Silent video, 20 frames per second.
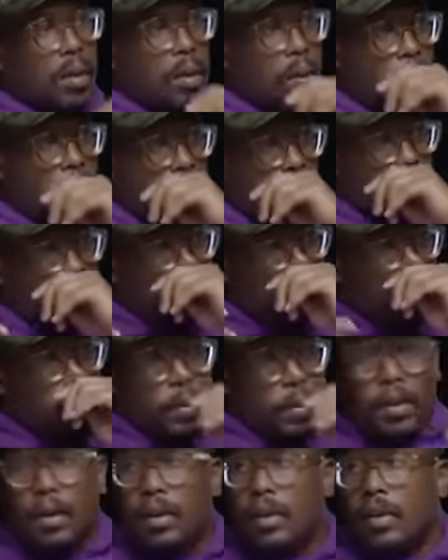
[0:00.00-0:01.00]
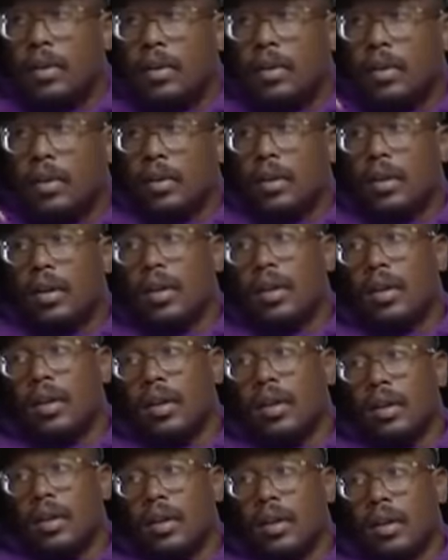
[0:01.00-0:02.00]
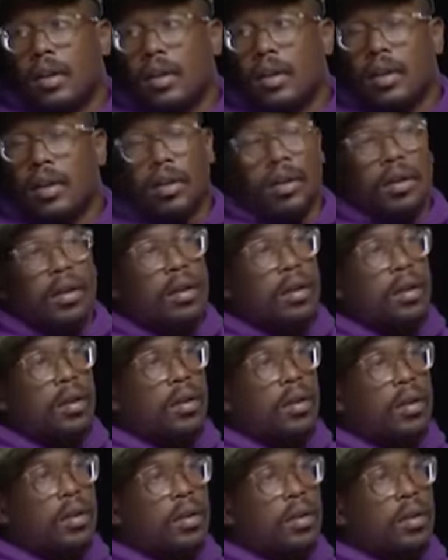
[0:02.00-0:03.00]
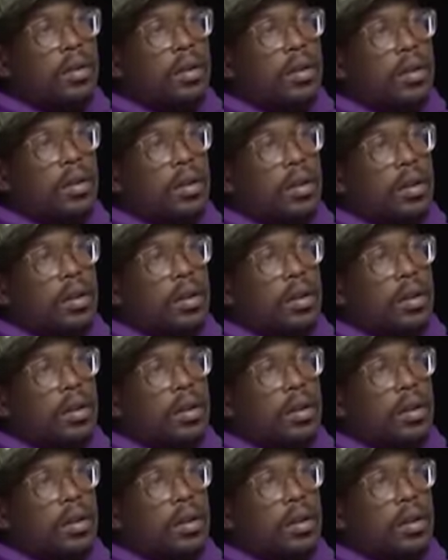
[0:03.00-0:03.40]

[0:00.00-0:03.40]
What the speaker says: (silent)